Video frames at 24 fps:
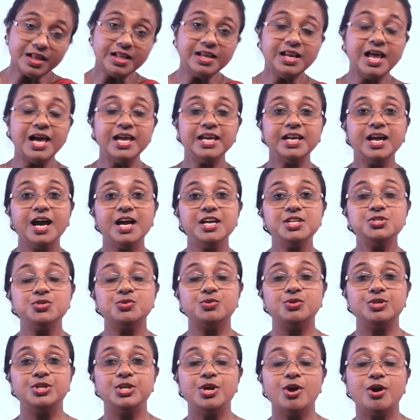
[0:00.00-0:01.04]
like I
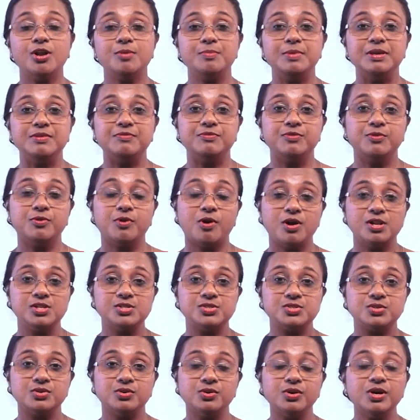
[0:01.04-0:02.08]
told you all before
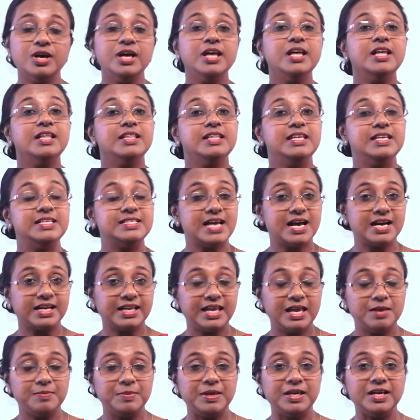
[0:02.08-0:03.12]
also, these are
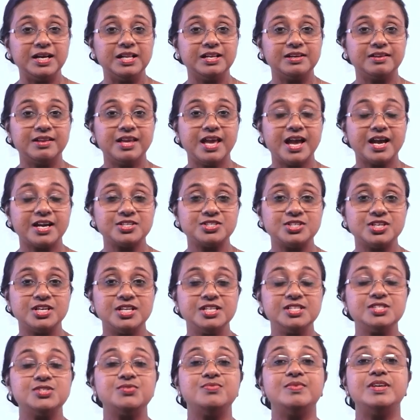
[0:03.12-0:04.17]
chemical
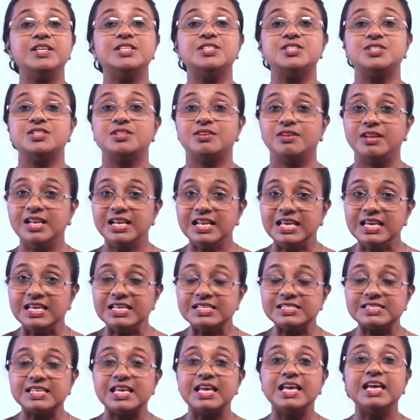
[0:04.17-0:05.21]
reactions which
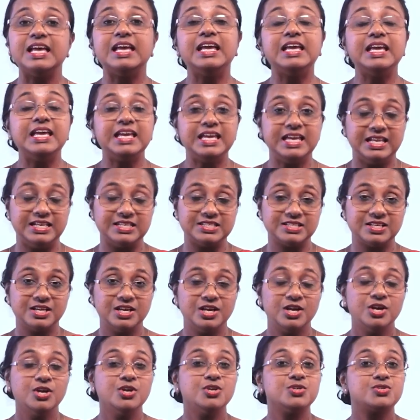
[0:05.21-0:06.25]
release heat.
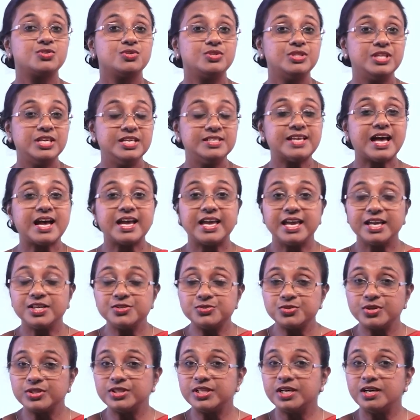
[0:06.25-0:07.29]
So these are
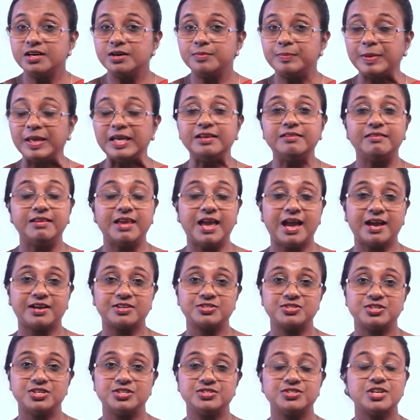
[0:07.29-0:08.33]
exothermic
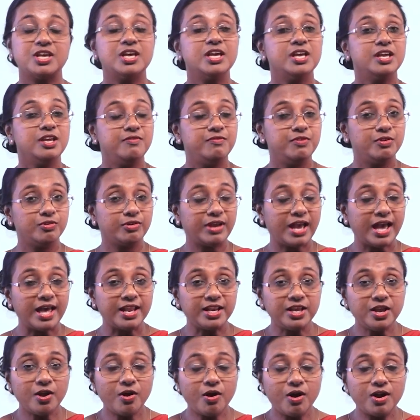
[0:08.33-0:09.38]
reactions. If you
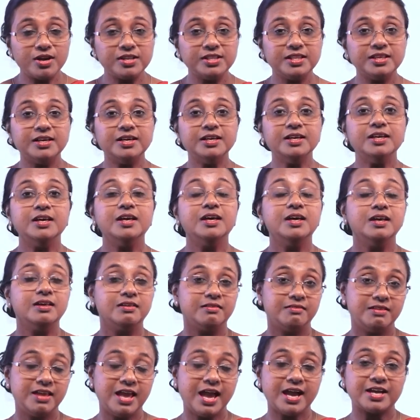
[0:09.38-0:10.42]
carry on the
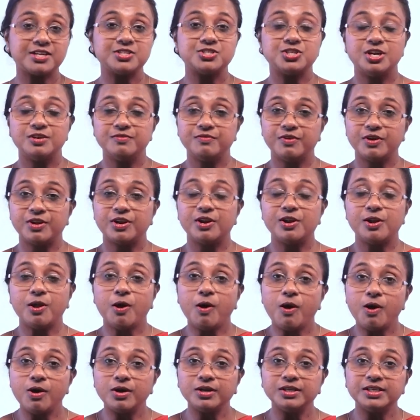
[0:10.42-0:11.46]
reaction for a
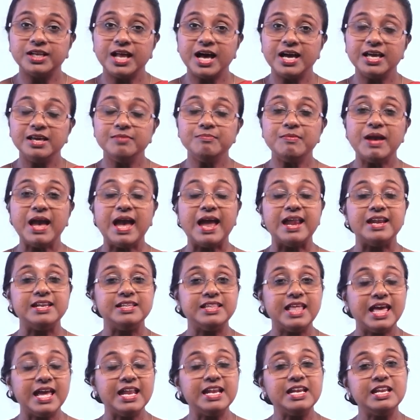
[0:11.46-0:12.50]
long time and
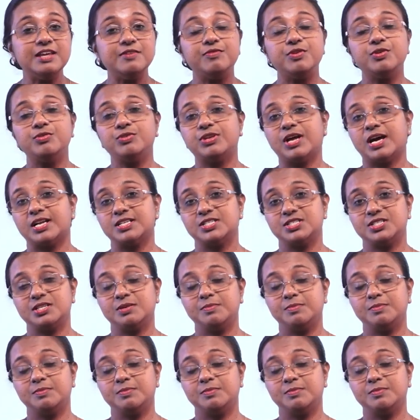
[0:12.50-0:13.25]
then if you touch